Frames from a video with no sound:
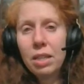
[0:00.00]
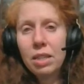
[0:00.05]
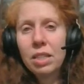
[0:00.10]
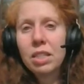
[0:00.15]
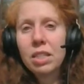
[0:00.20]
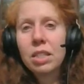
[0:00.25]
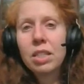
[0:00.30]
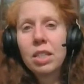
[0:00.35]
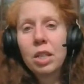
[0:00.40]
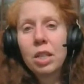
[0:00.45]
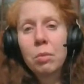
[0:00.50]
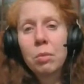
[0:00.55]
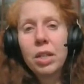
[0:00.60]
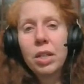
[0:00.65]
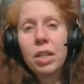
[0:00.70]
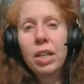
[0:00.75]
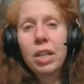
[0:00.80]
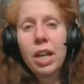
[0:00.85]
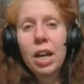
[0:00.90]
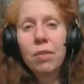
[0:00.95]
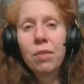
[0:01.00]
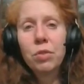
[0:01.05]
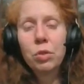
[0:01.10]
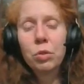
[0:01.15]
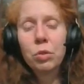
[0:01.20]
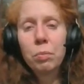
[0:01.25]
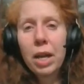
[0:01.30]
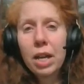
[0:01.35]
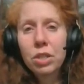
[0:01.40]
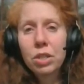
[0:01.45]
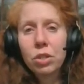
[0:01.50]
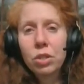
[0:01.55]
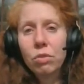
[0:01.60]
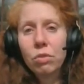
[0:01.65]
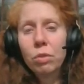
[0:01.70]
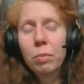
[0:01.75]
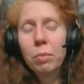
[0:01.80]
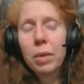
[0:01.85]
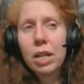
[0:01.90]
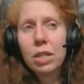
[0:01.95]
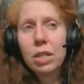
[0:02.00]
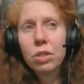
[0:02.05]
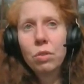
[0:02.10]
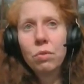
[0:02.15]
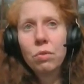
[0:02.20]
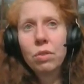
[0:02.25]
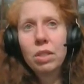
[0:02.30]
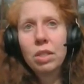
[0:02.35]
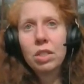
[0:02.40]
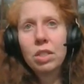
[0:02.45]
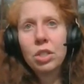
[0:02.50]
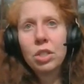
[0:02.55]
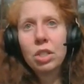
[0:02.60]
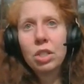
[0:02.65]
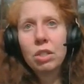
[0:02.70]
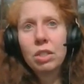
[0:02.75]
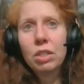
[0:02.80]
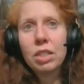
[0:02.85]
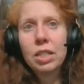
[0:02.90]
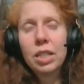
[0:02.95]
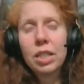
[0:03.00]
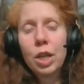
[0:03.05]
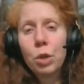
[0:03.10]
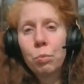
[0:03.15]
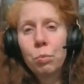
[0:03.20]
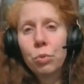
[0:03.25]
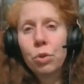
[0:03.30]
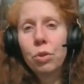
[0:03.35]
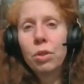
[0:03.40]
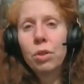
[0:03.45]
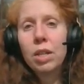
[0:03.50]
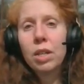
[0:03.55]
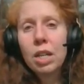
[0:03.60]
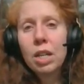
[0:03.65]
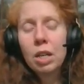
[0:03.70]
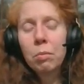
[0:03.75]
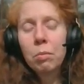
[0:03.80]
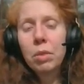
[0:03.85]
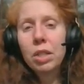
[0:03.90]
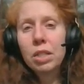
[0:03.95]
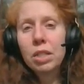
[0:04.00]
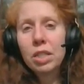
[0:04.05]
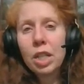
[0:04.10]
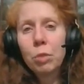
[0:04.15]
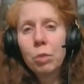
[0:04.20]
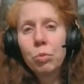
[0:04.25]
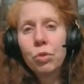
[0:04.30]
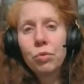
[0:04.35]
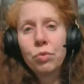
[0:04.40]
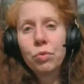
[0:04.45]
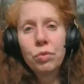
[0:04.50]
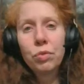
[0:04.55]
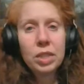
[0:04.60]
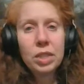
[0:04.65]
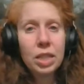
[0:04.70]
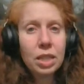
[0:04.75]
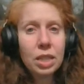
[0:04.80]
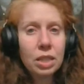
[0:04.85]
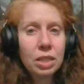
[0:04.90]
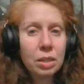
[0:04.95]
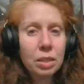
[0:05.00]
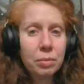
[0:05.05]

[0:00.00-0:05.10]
This is going to be after Passover. Passover this year is April, begins April fifteenth.